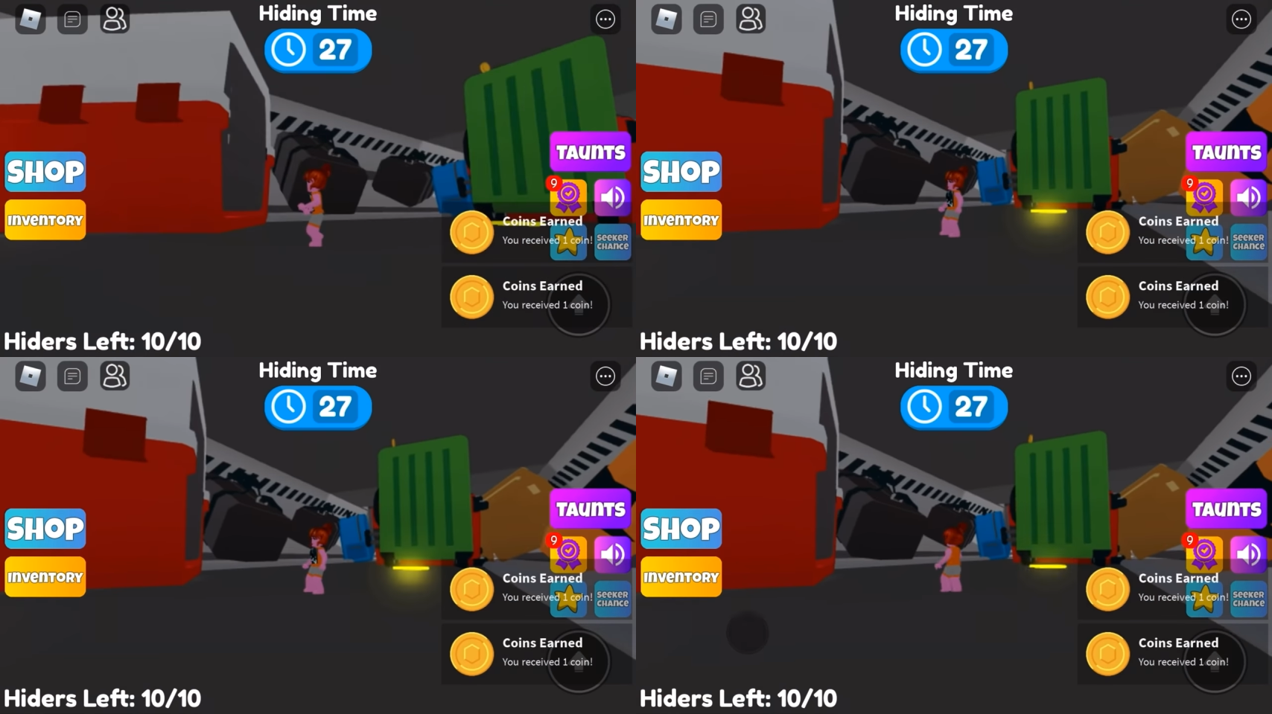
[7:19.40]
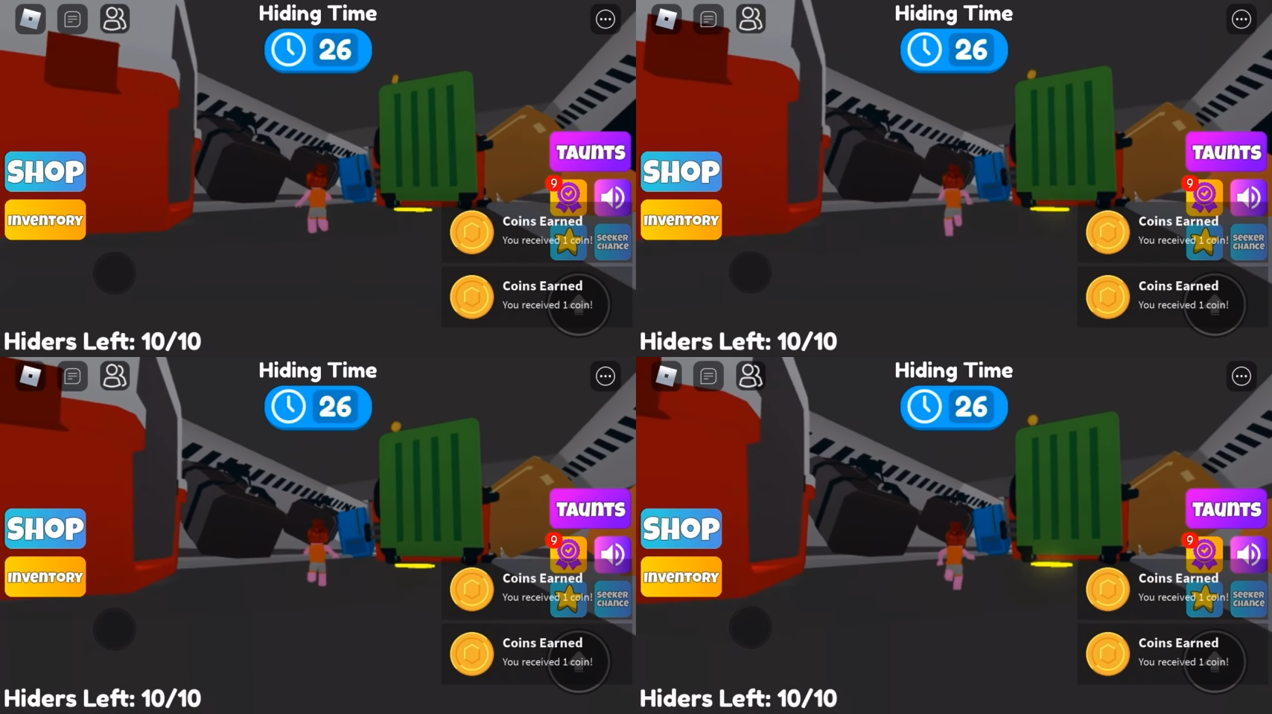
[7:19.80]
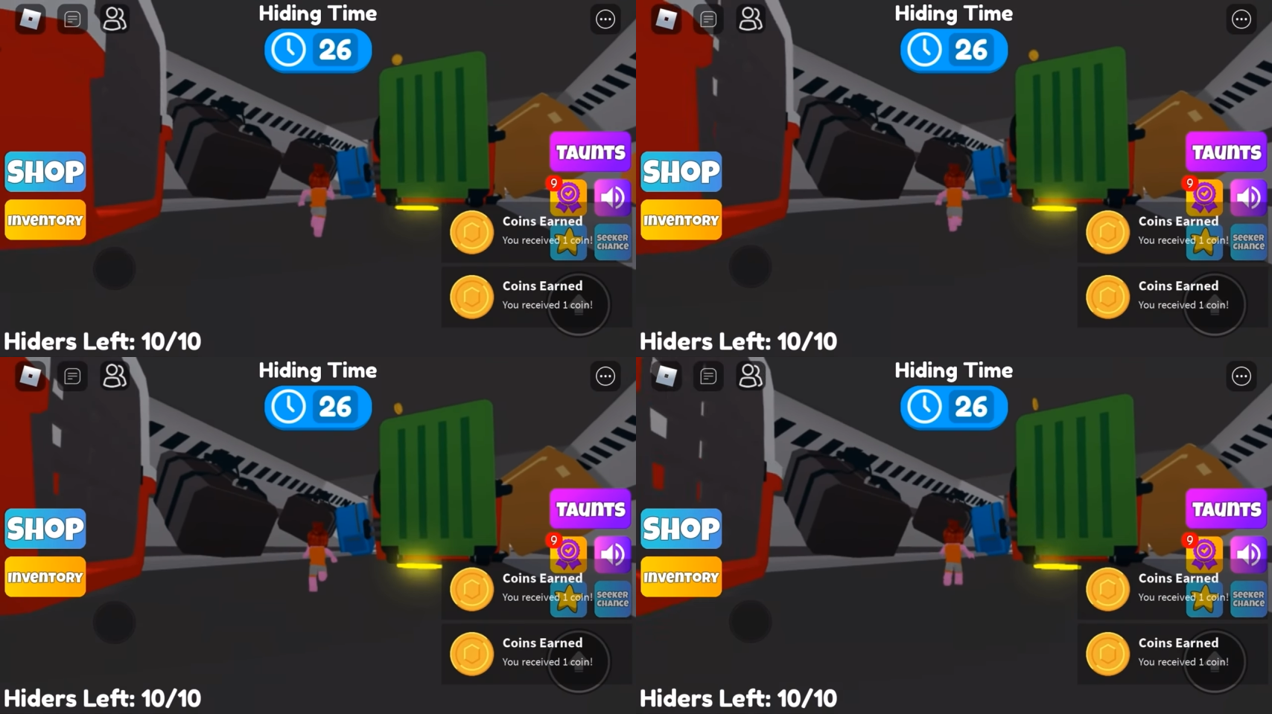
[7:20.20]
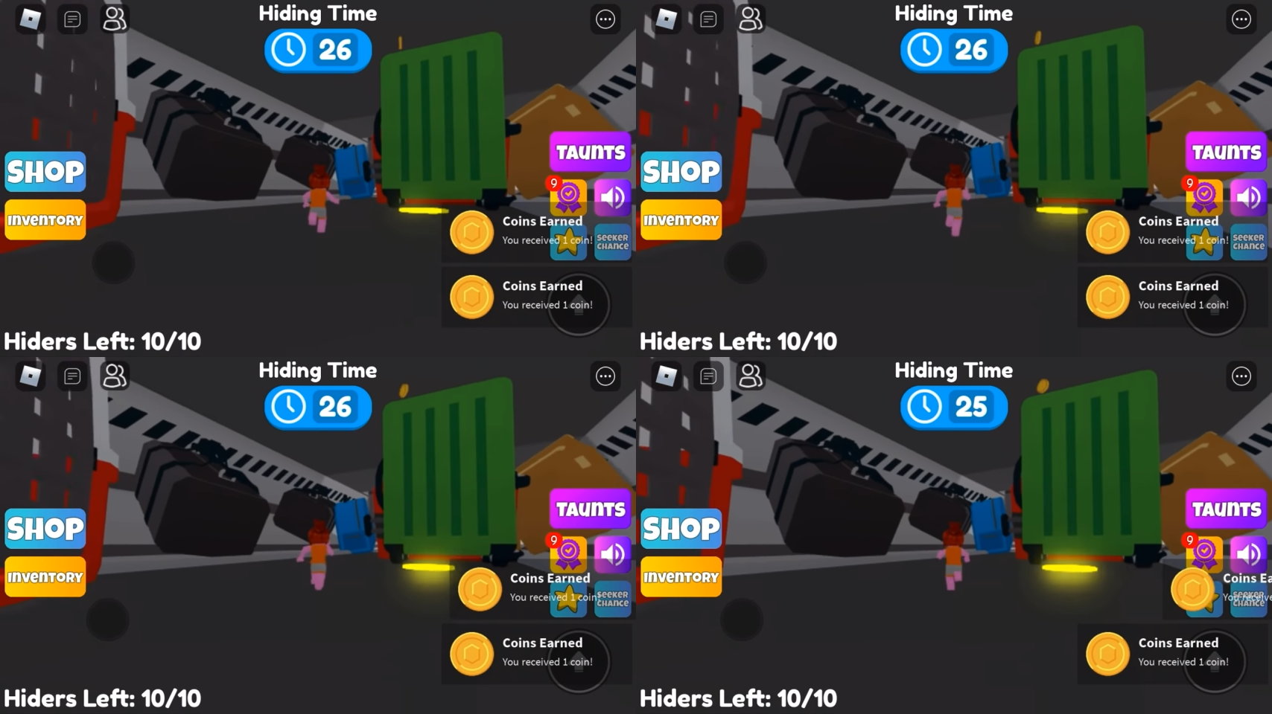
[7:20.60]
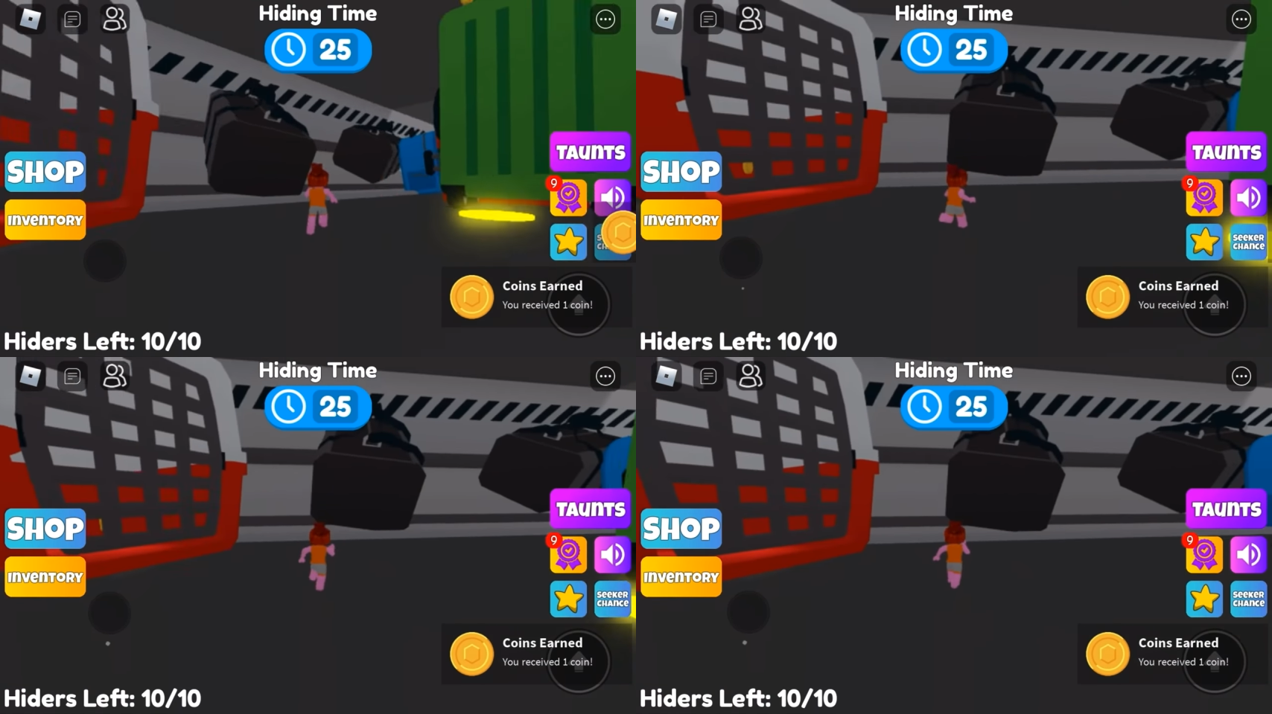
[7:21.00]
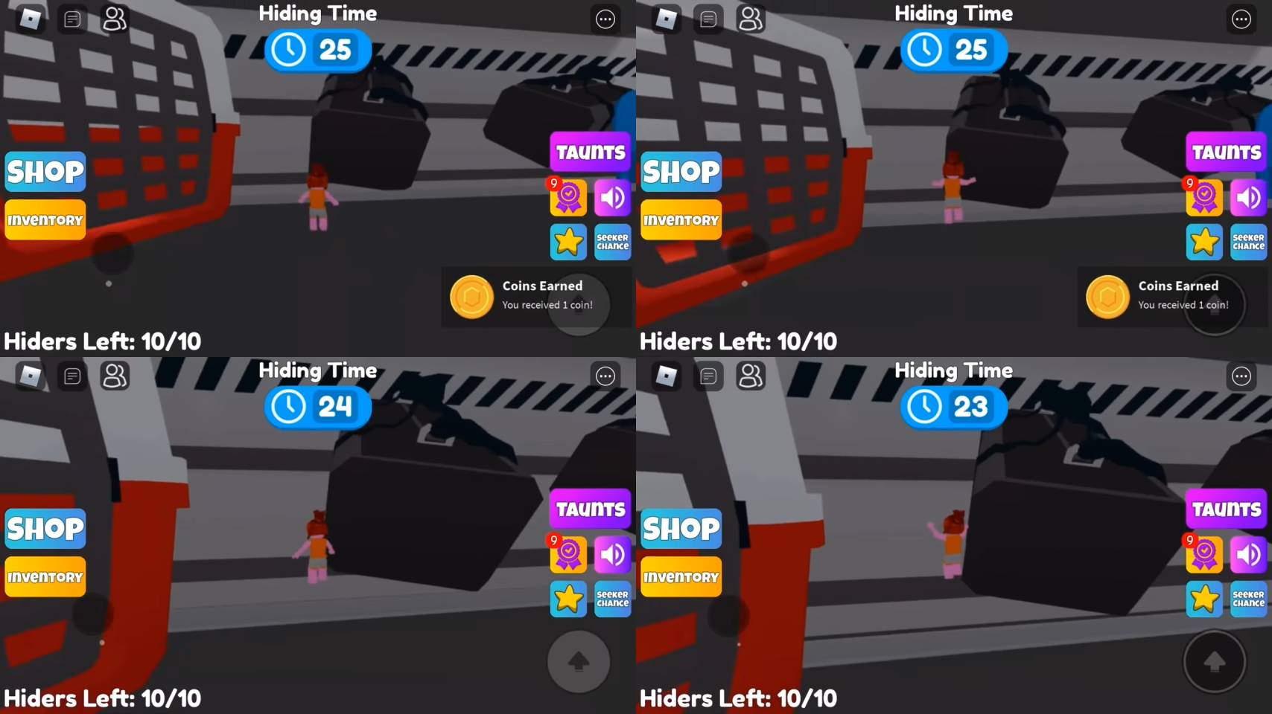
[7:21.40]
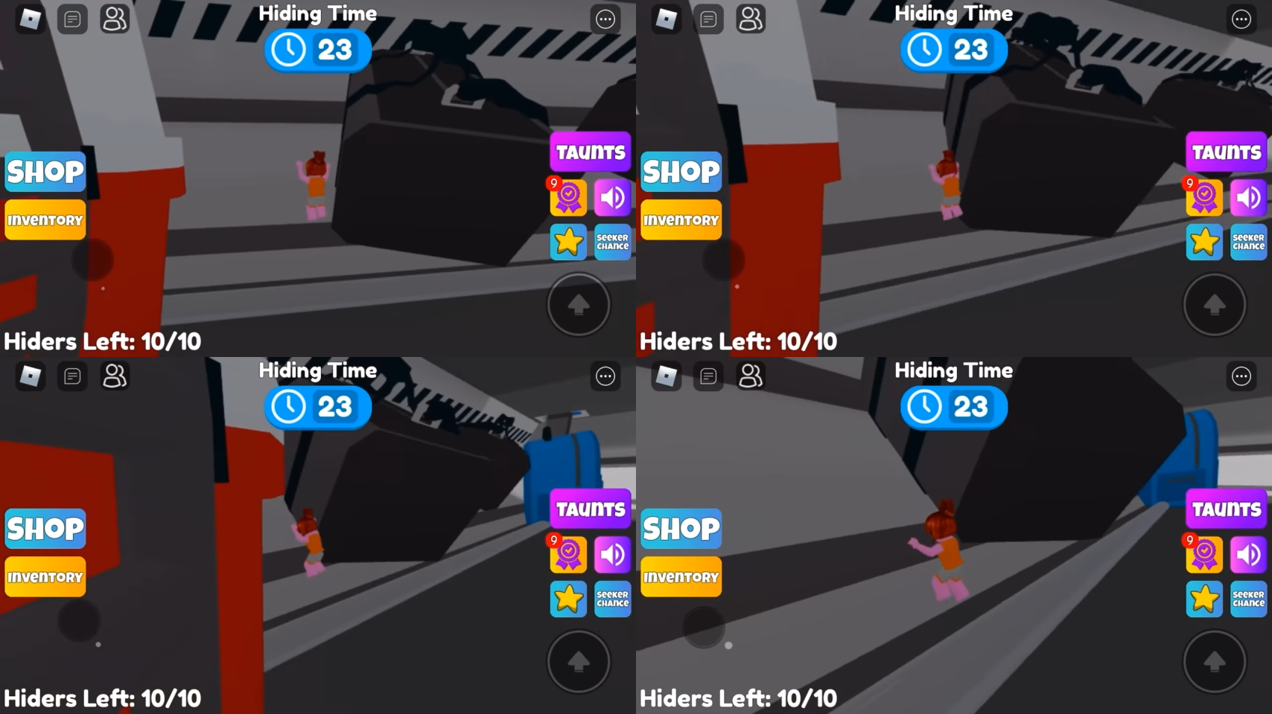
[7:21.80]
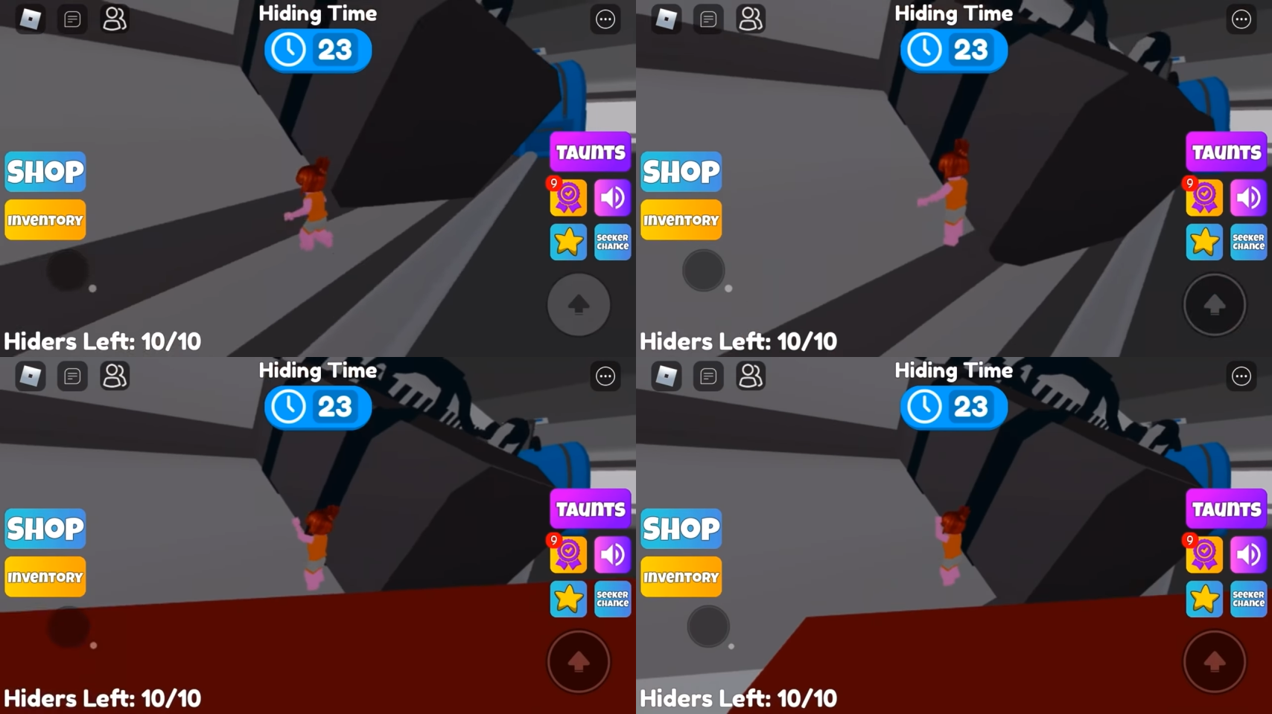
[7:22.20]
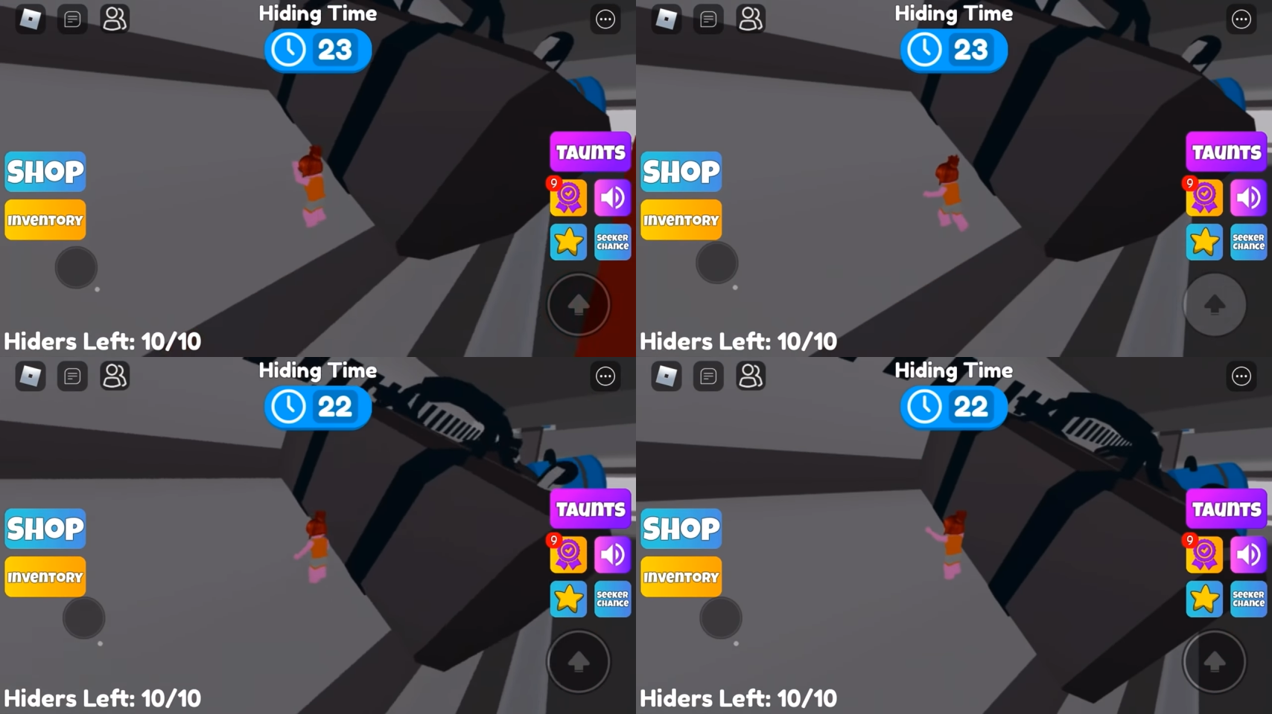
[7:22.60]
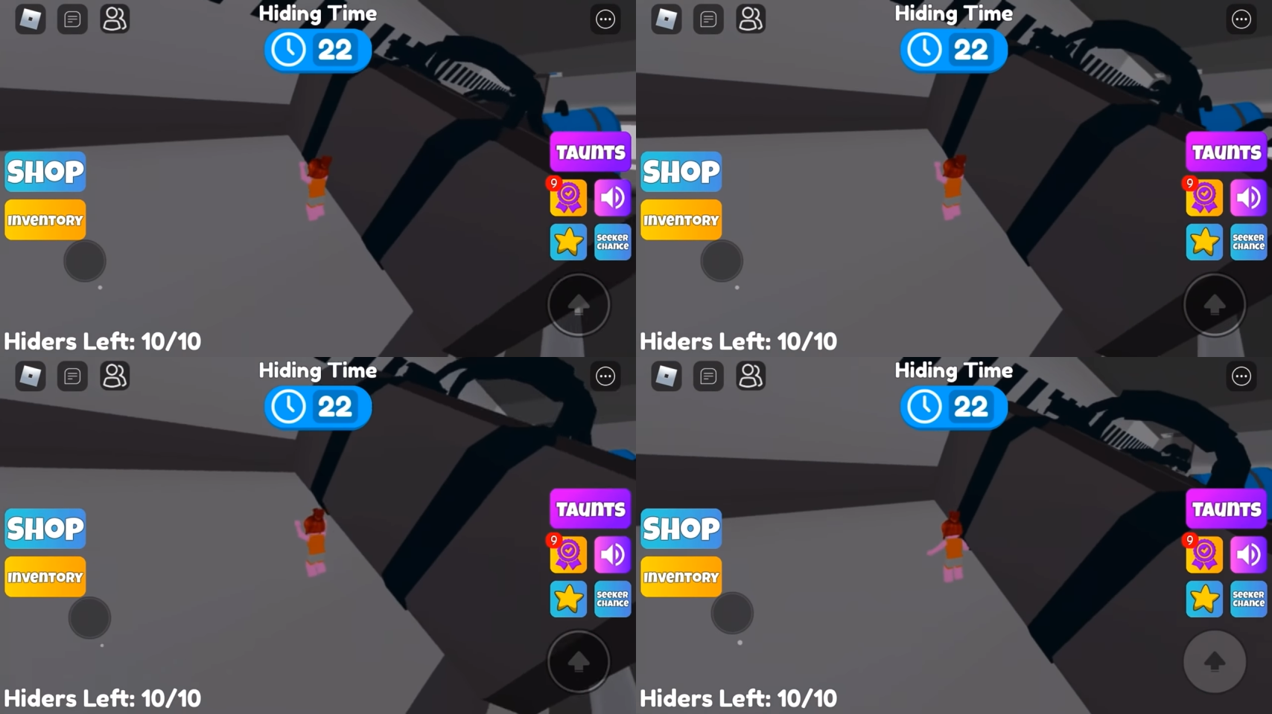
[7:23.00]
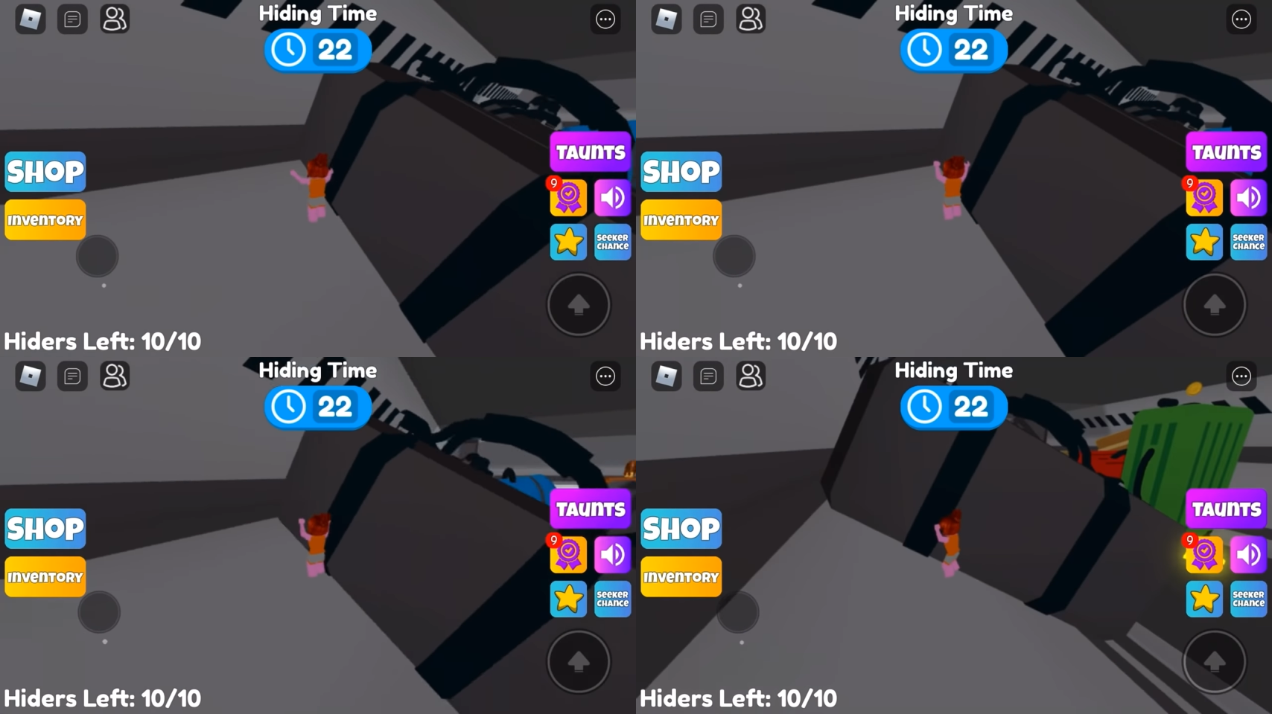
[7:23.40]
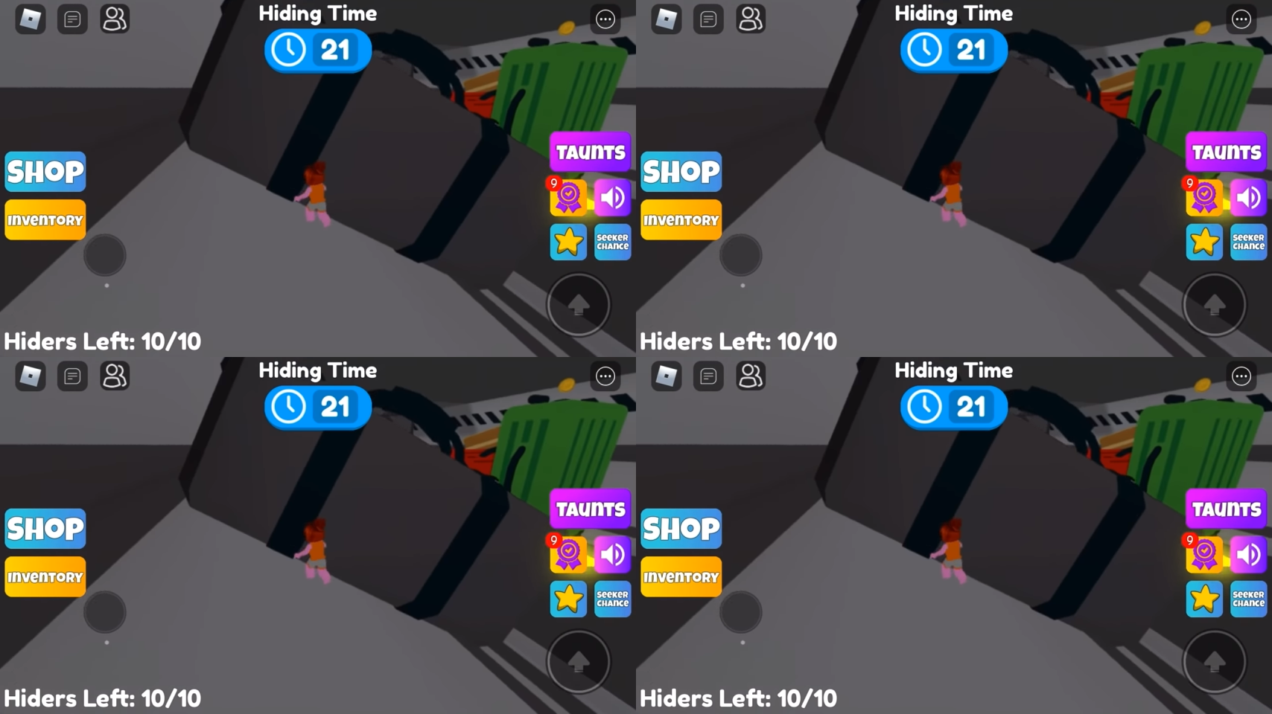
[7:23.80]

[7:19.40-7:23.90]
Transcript: No face is visible, so there are no lips to read.